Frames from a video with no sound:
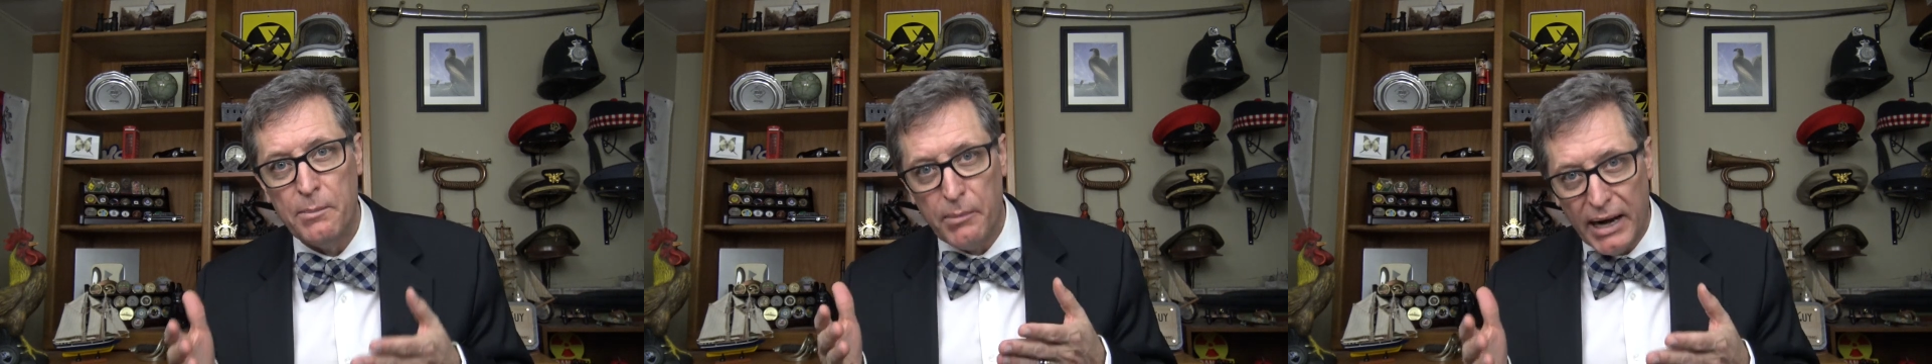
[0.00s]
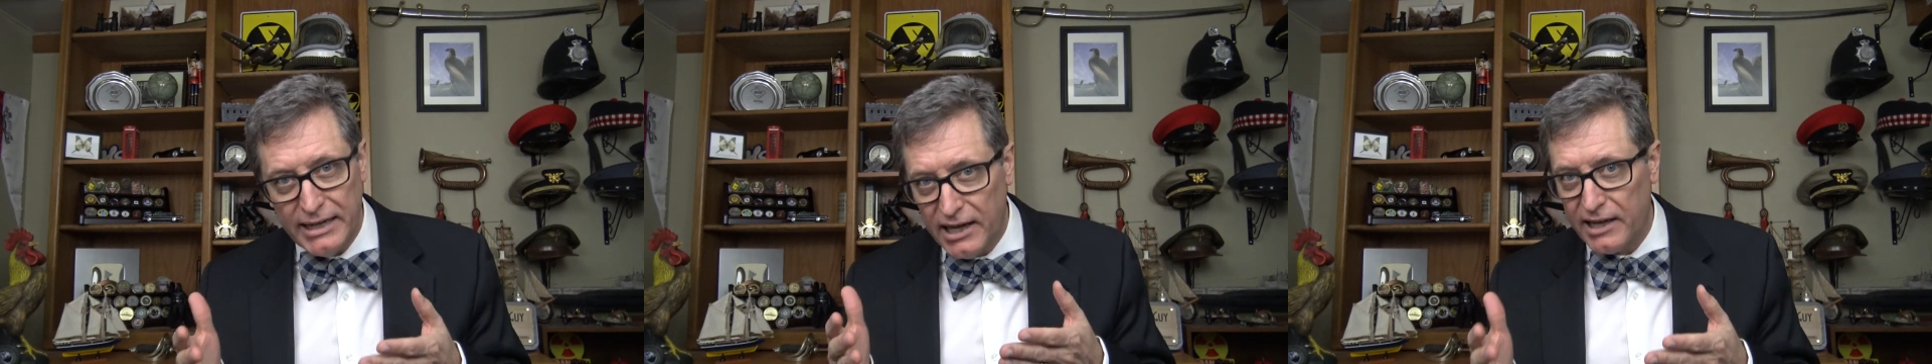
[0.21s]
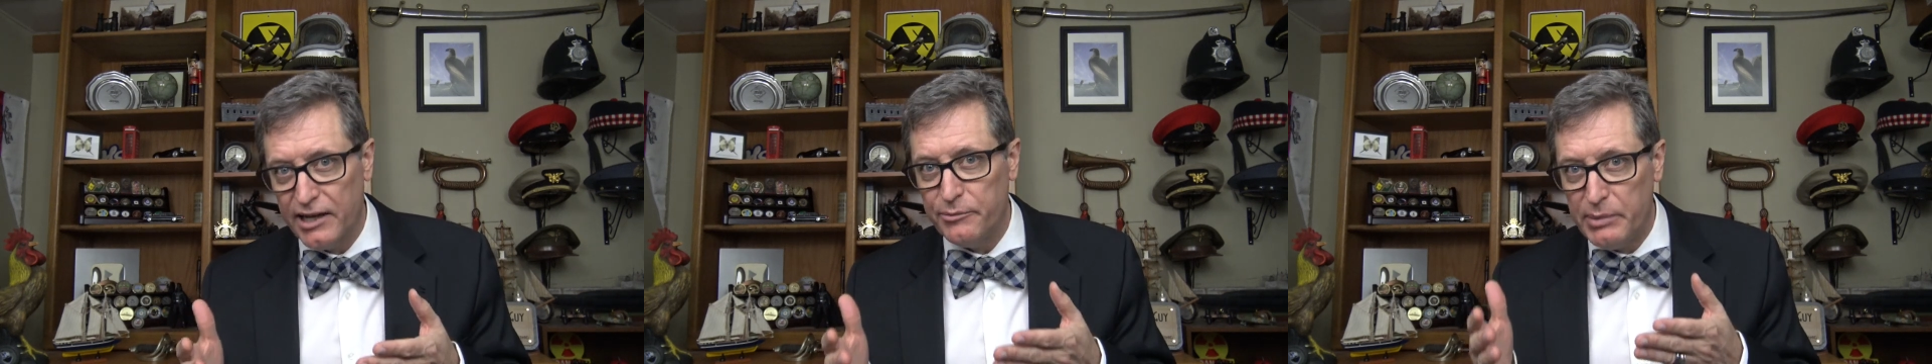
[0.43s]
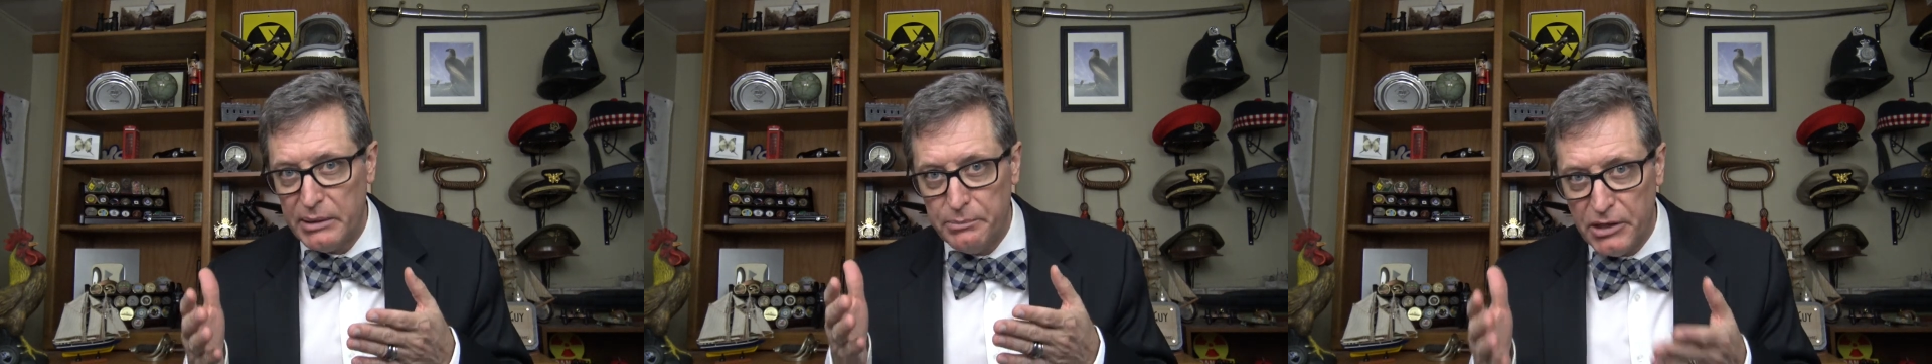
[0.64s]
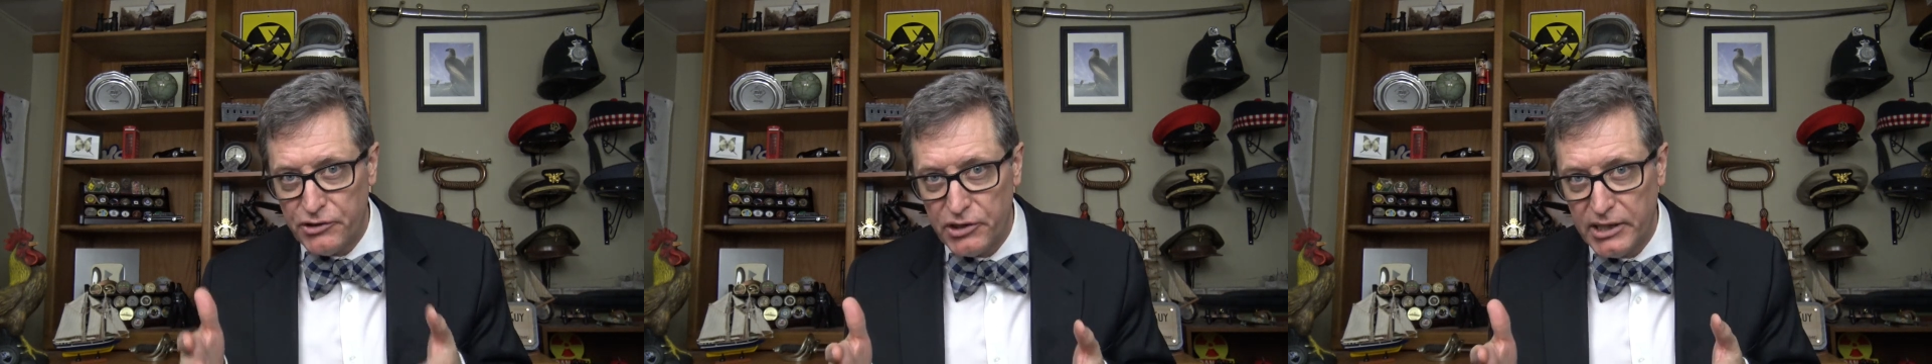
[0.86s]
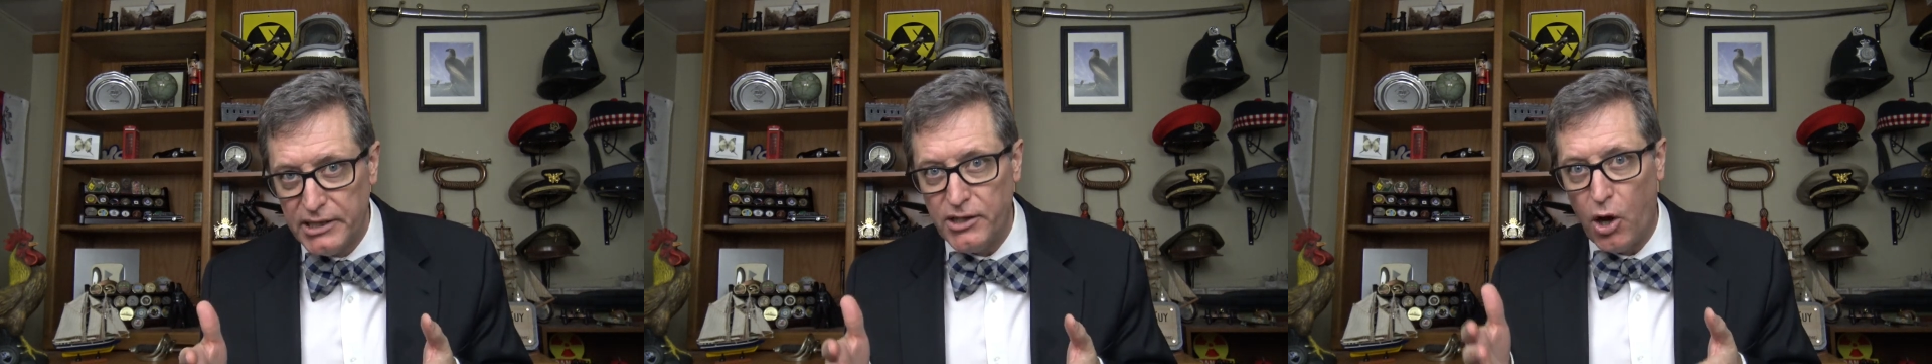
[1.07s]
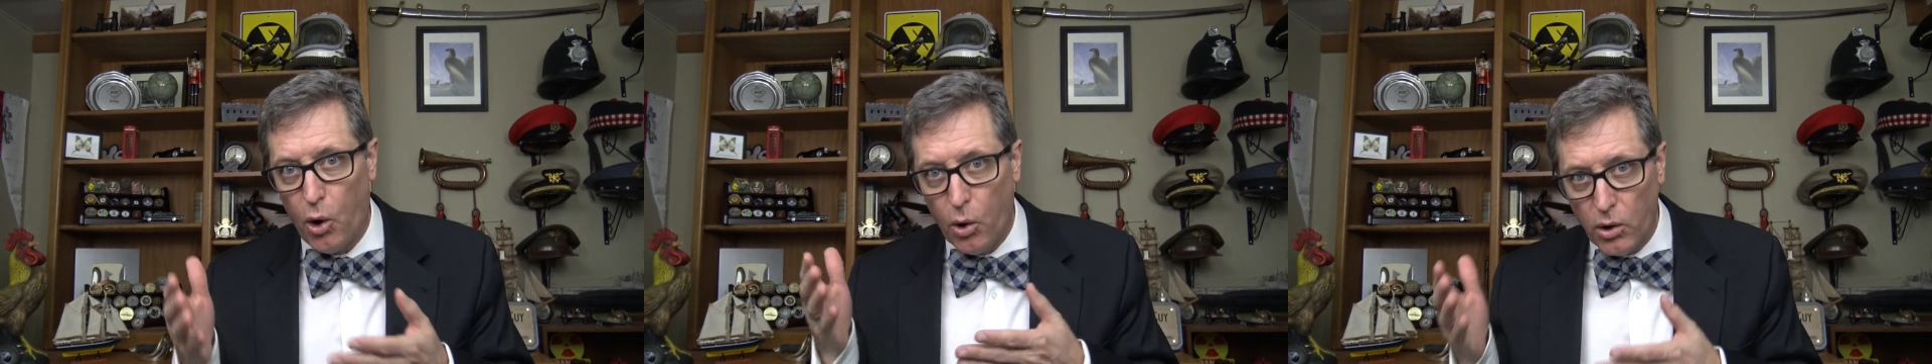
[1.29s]
might not have been
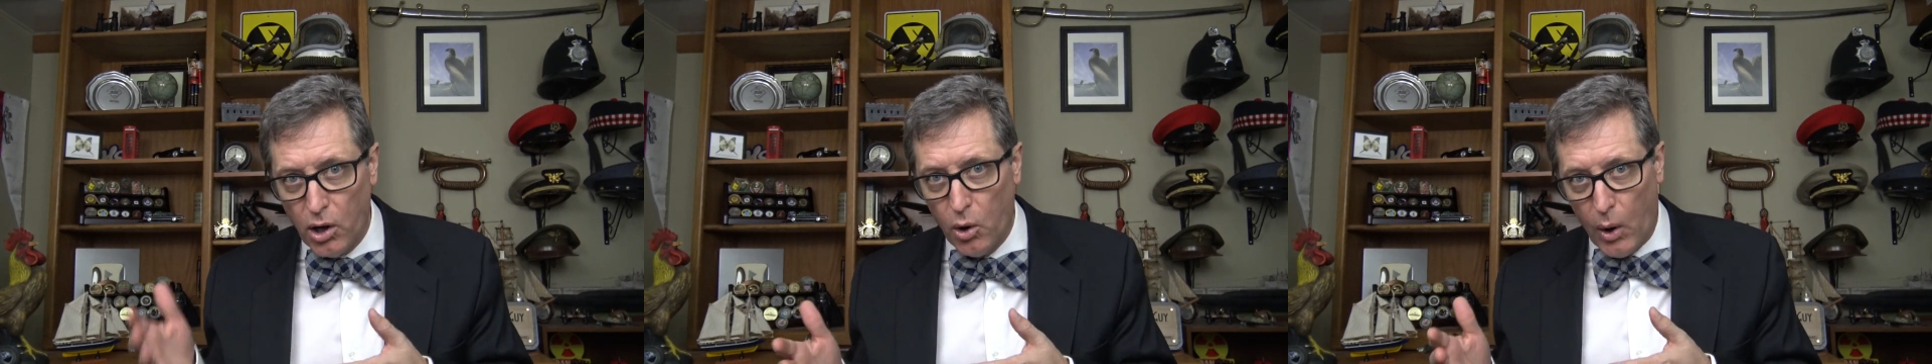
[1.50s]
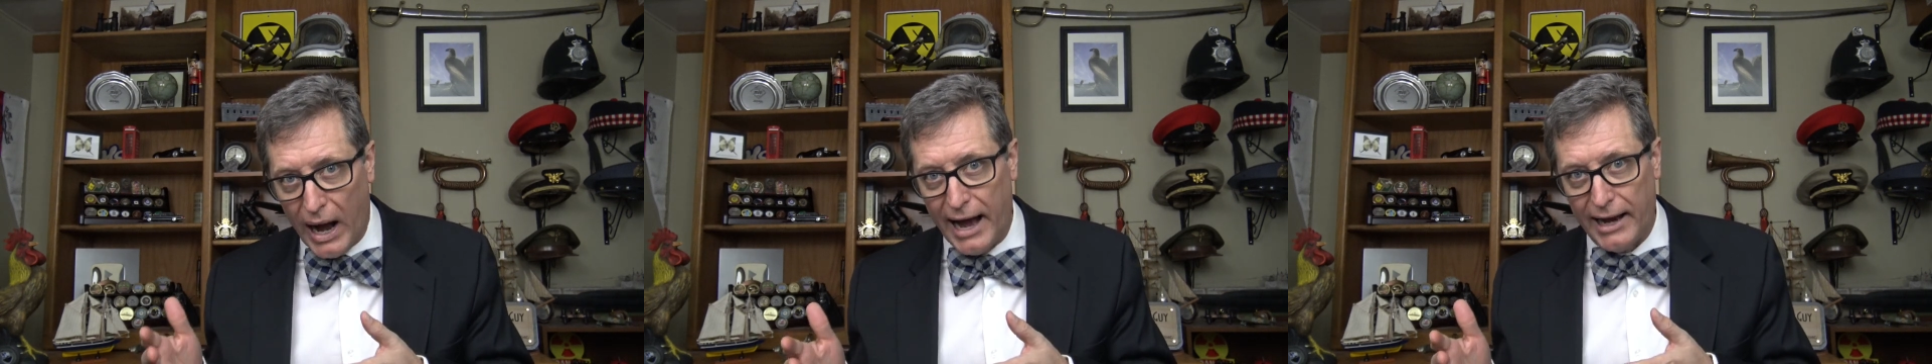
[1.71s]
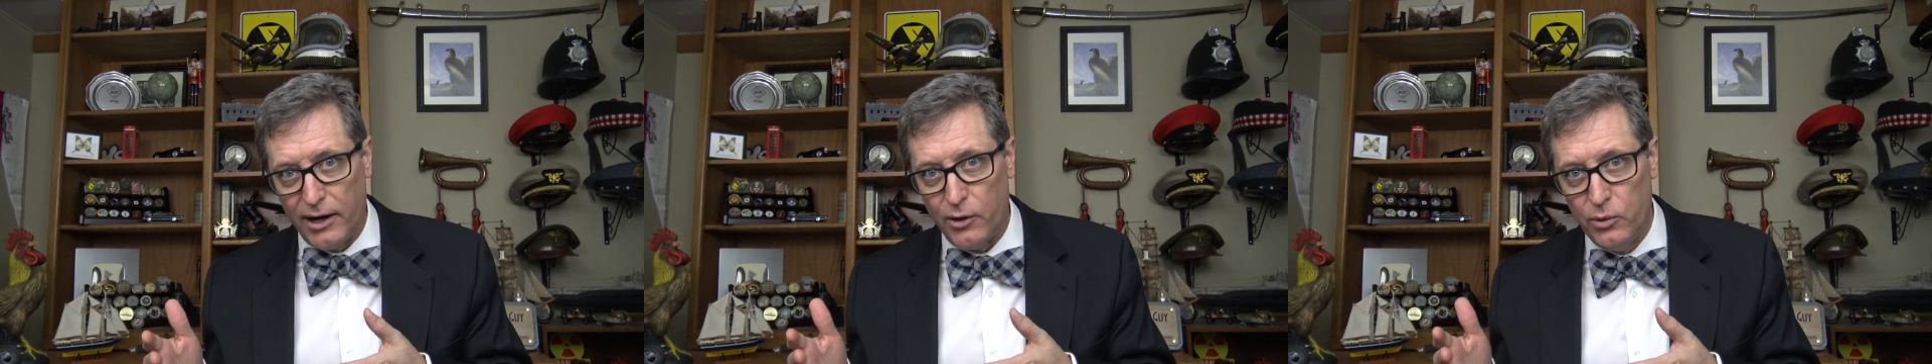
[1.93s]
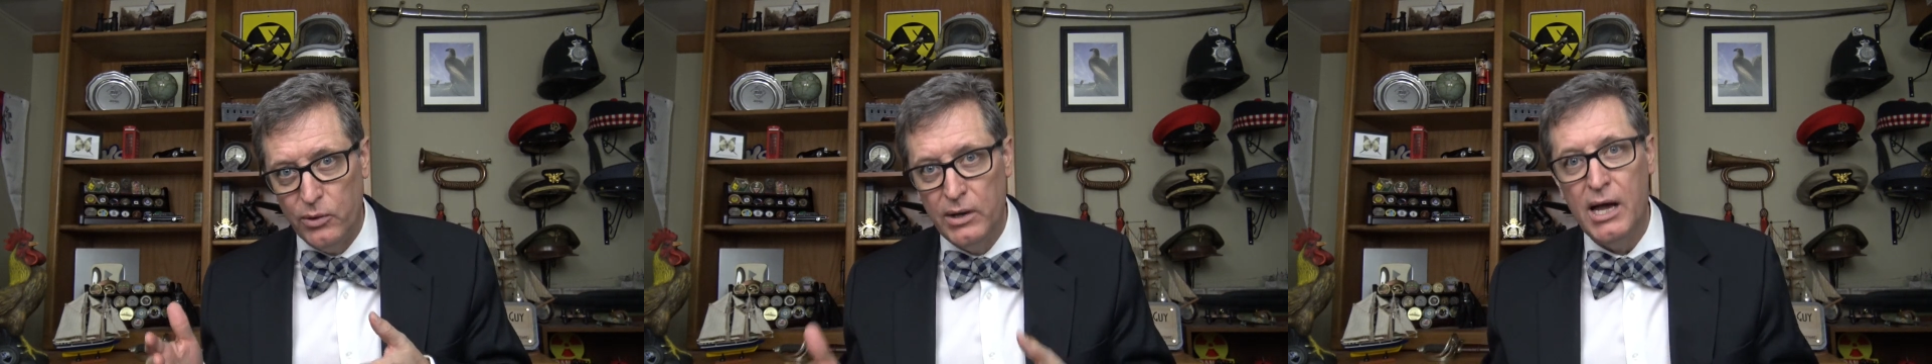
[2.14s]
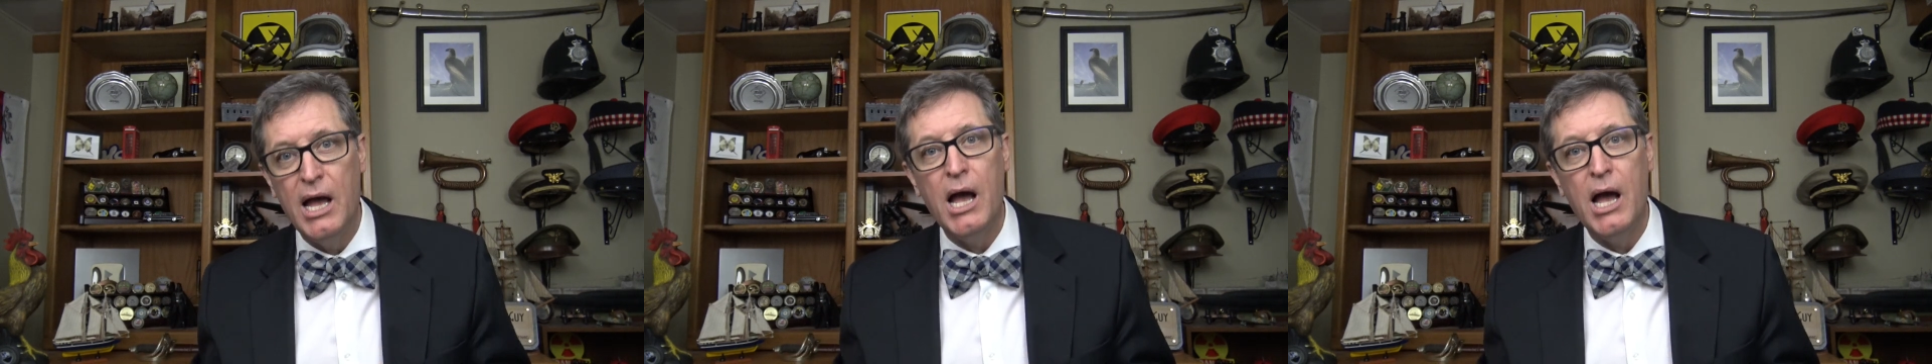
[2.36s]
Michigan or Ohio,